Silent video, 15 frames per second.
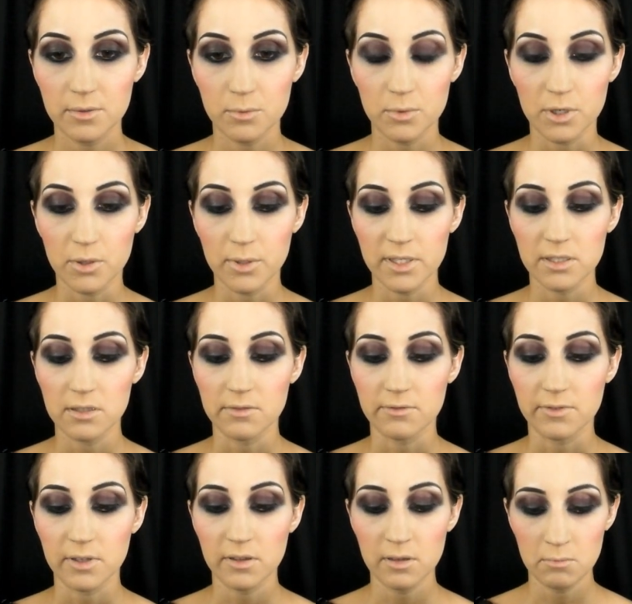we're going to
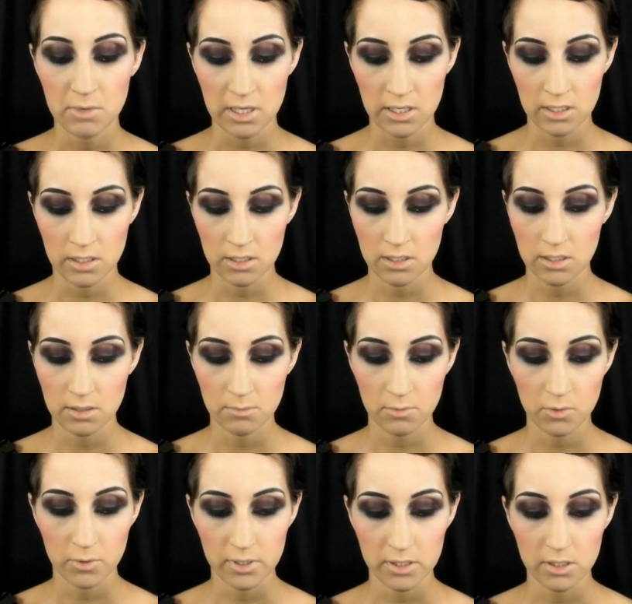fill them in. I'm
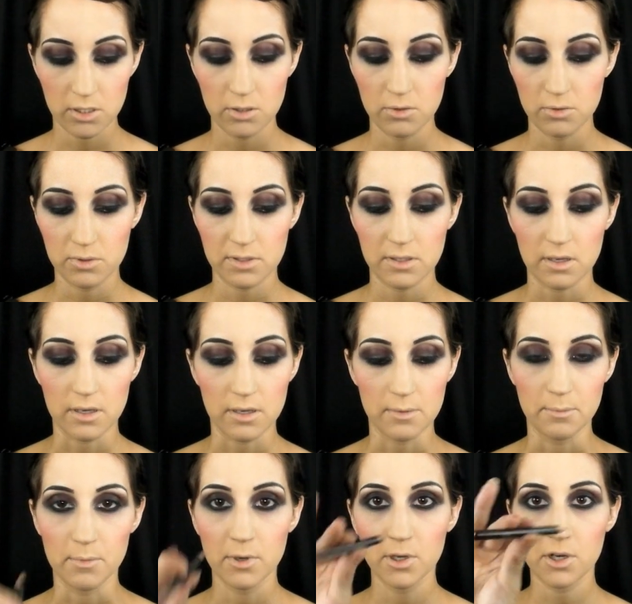going to use
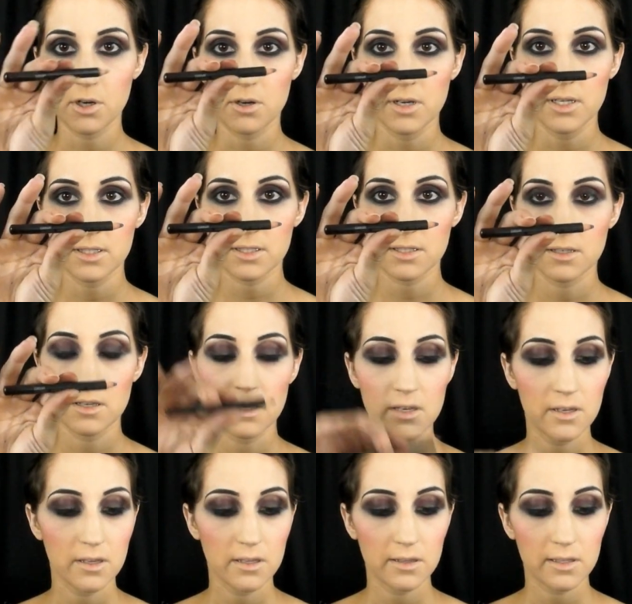Current
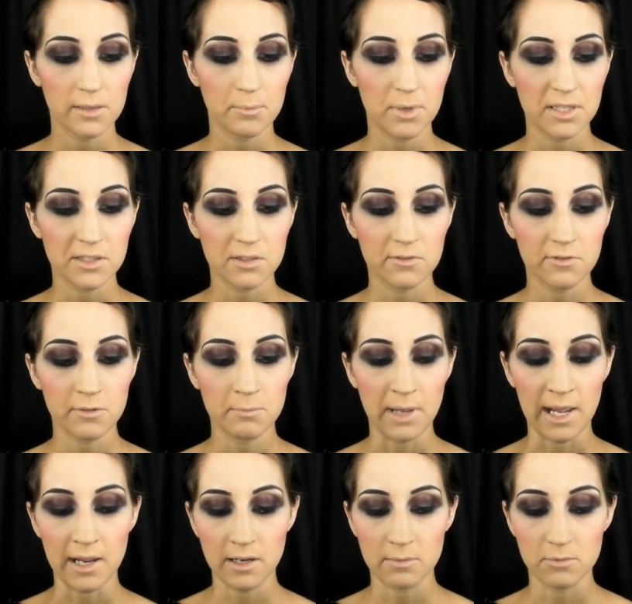lip pencil from
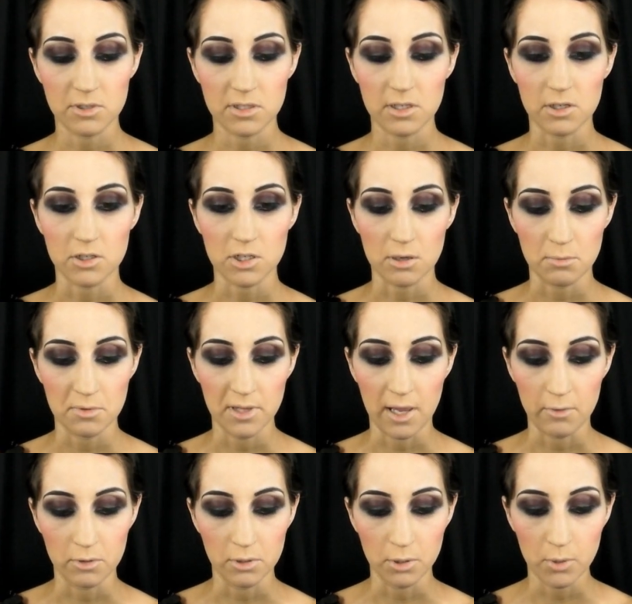MAC. I'm just going to sharpen
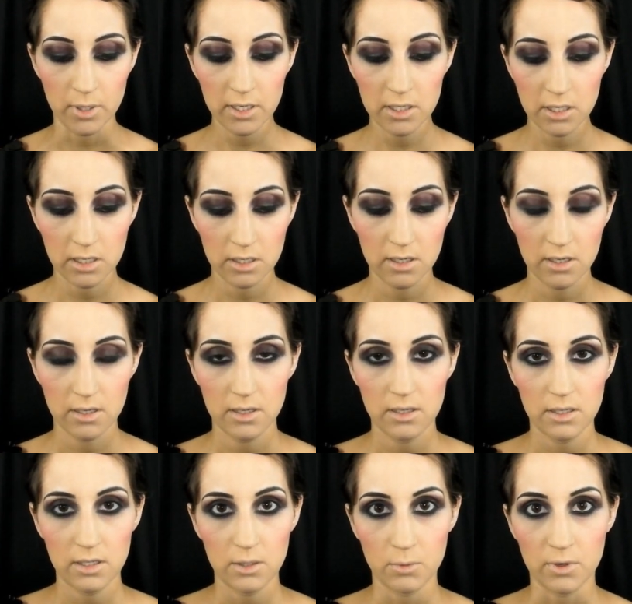that real quick.
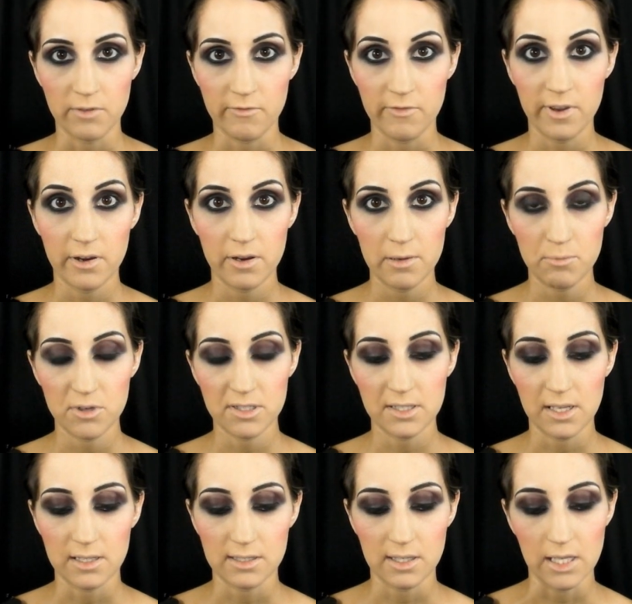I want a very
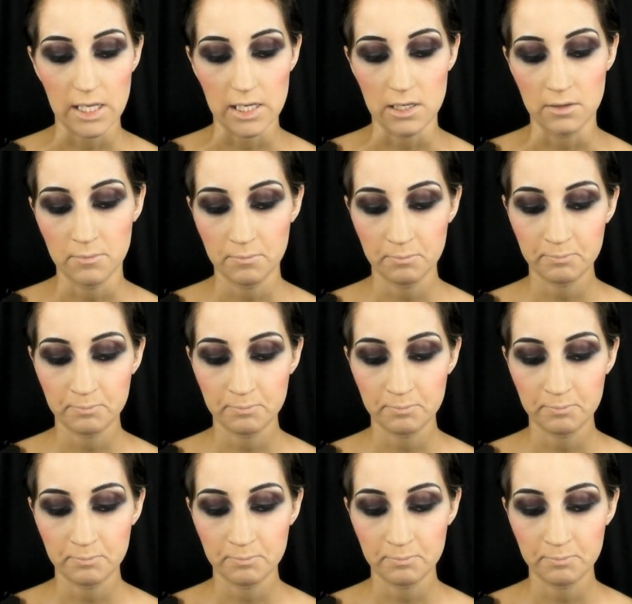precise line.